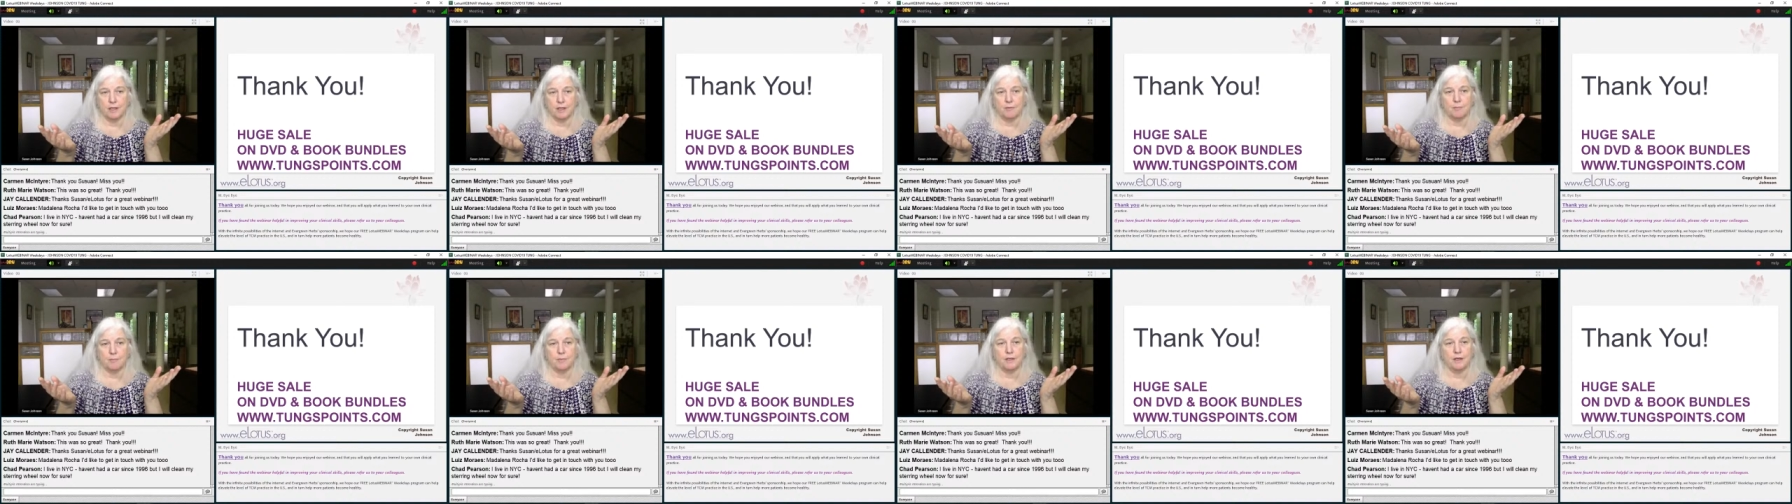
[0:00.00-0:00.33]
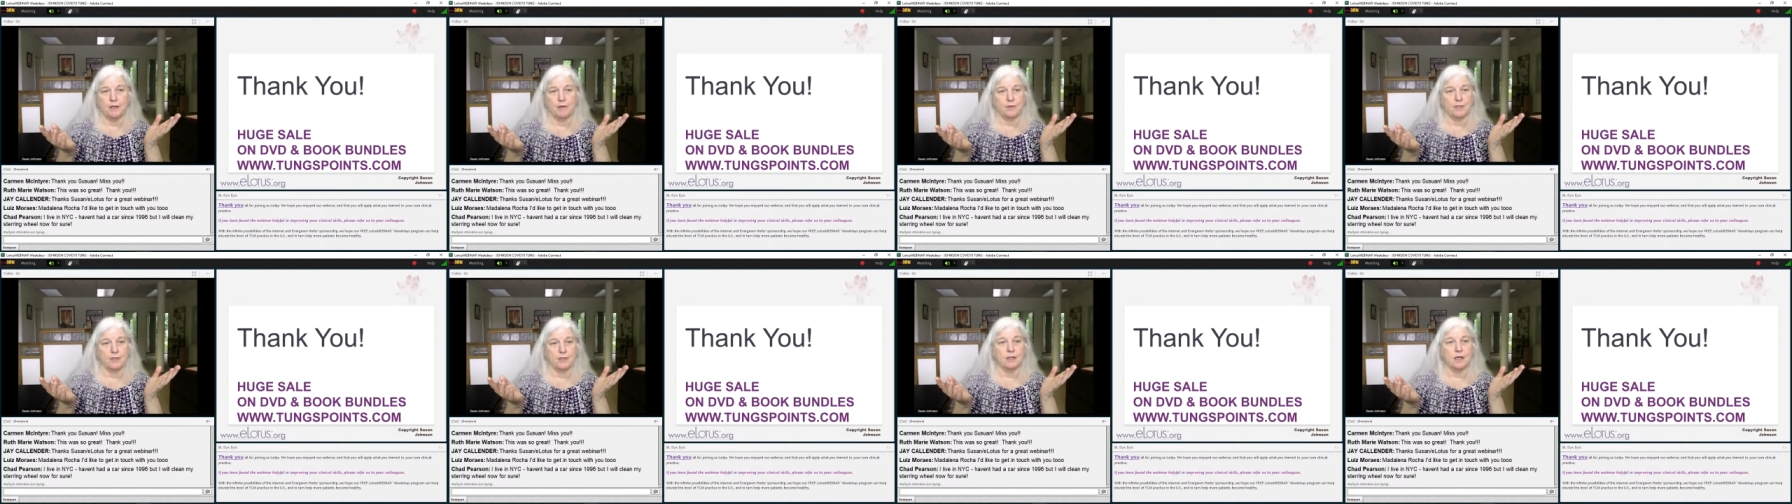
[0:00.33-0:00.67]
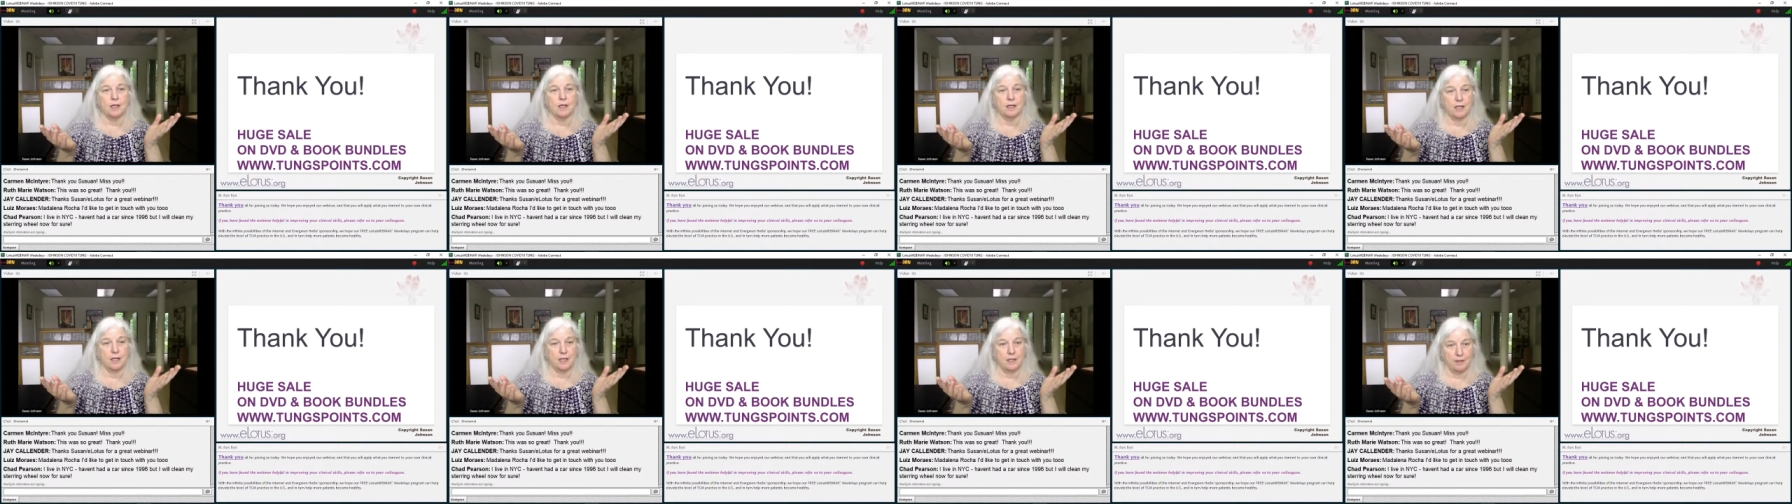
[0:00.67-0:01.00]
I've been having a
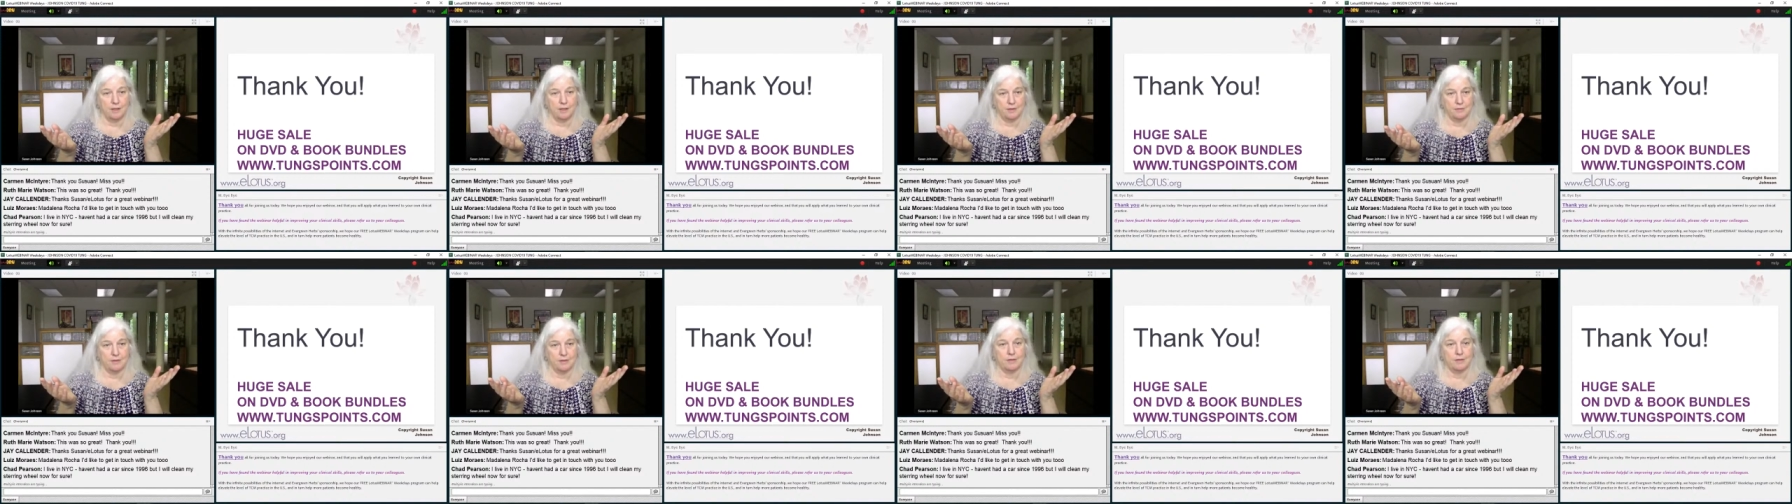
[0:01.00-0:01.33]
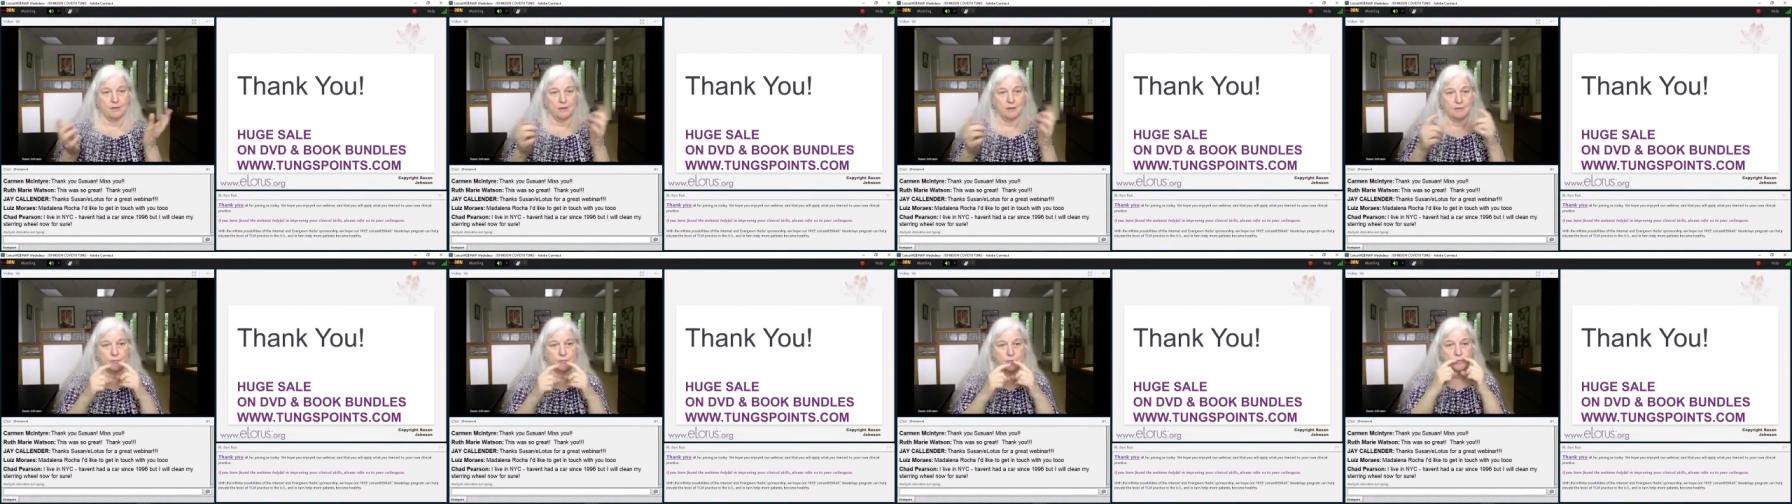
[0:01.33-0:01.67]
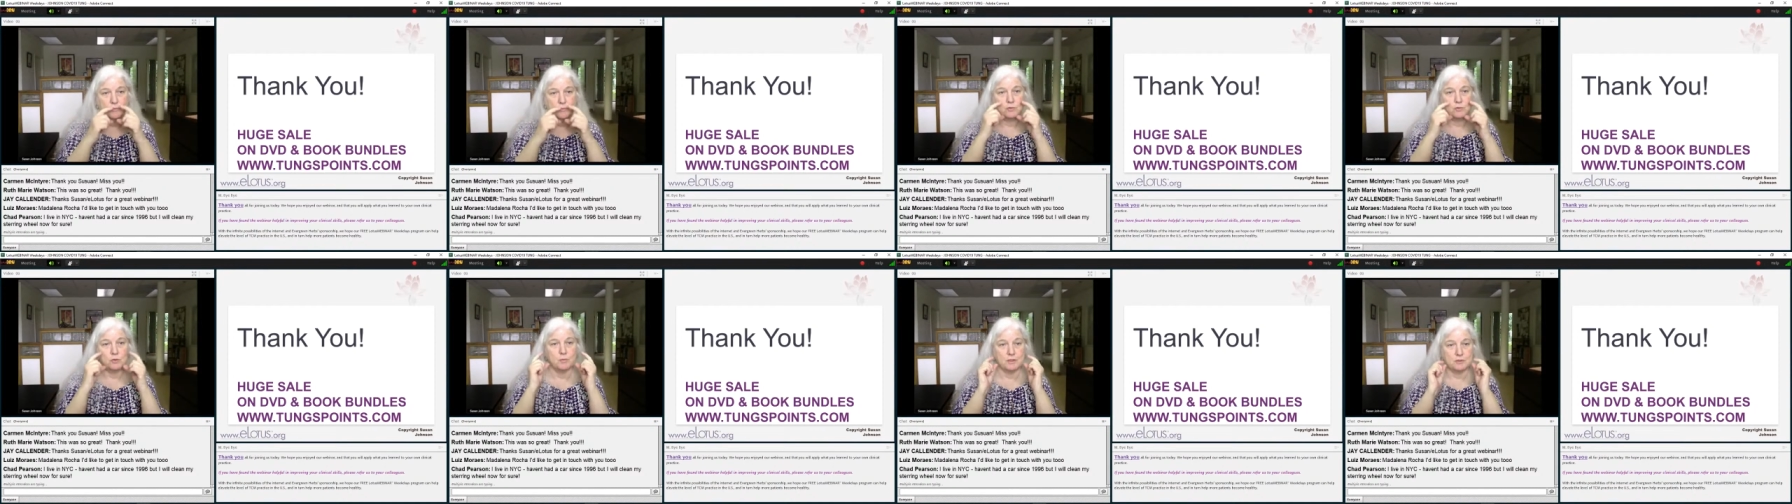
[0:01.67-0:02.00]
lot of headaches, I think,
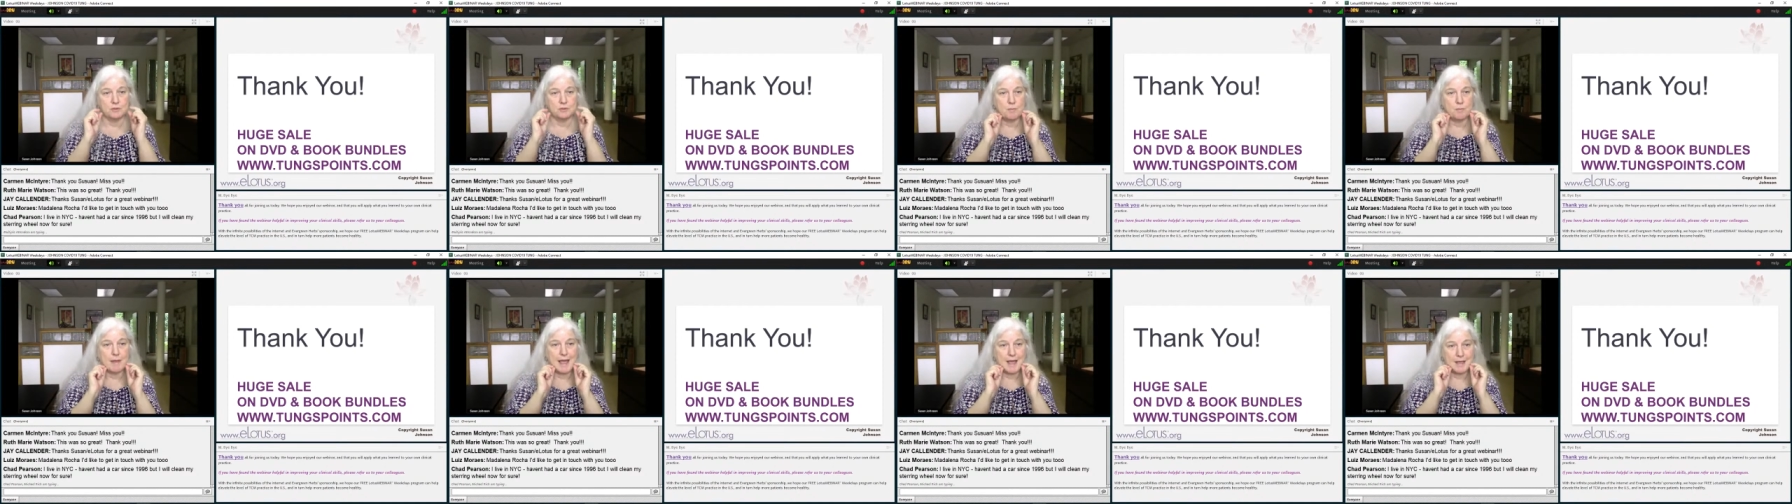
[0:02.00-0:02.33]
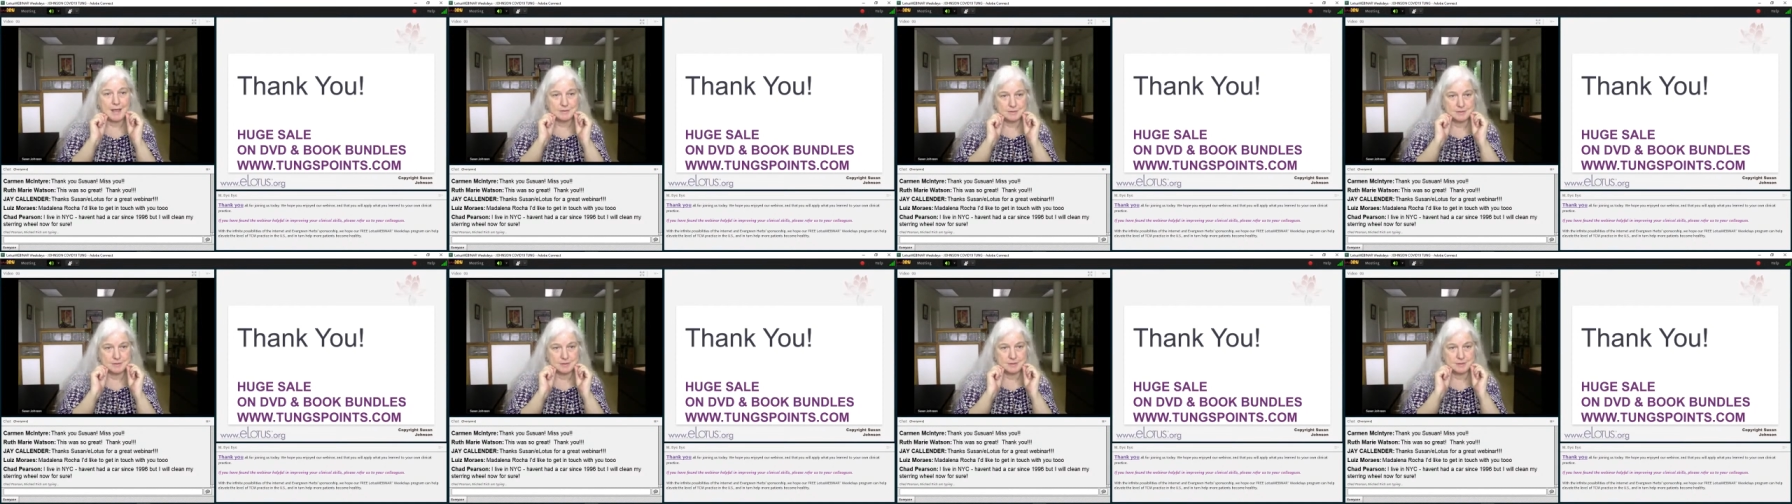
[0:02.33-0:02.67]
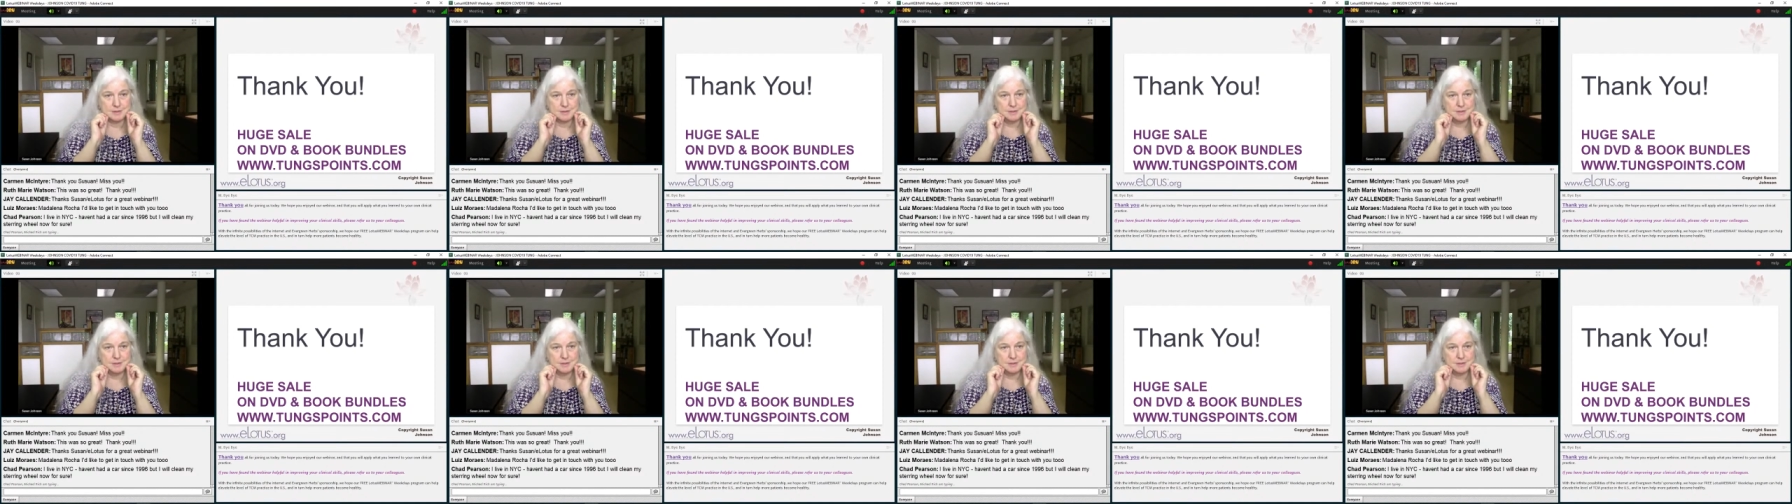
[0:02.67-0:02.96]
from too much mask.